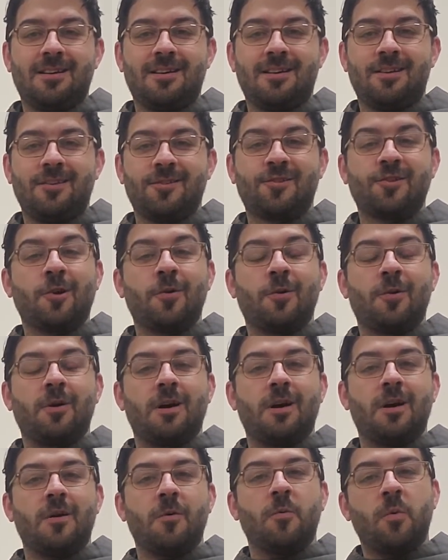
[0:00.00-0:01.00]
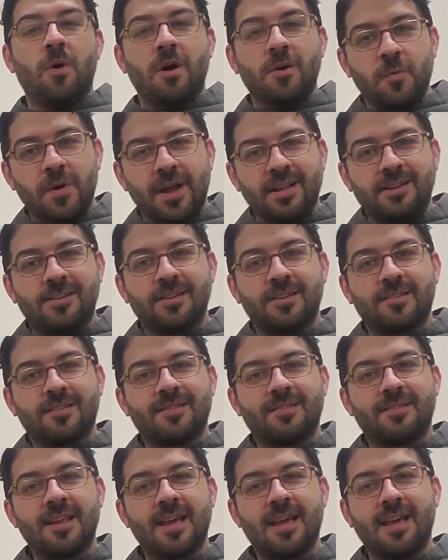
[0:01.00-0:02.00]
So, one way to
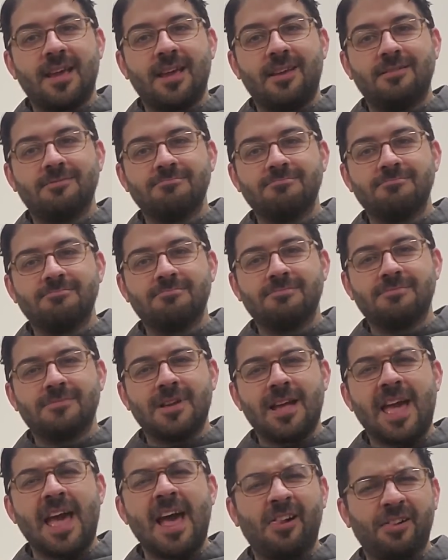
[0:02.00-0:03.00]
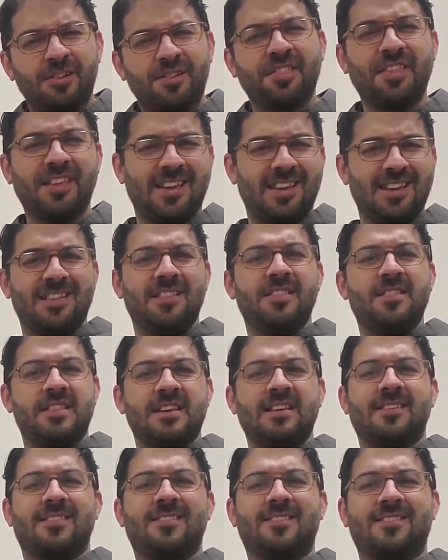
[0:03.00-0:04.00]
stay healthy in
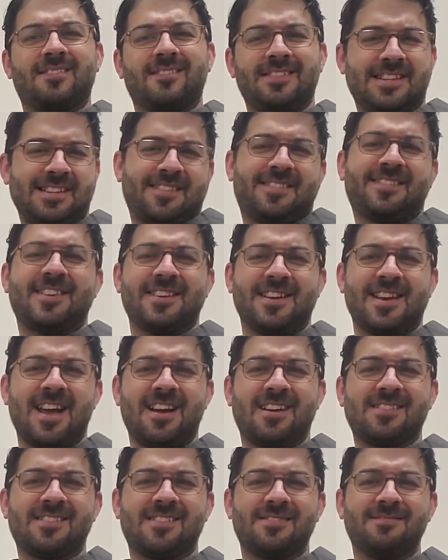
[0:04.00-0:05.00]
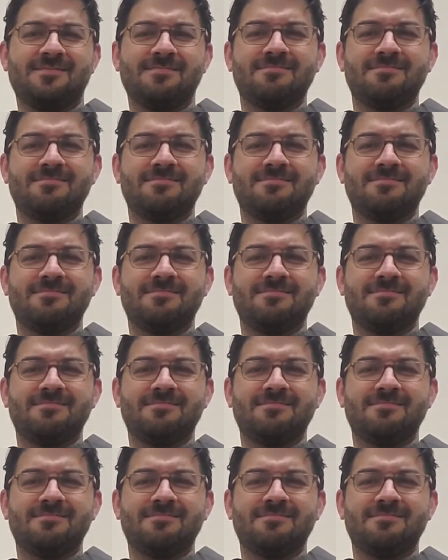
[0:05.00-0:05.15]
this disconnect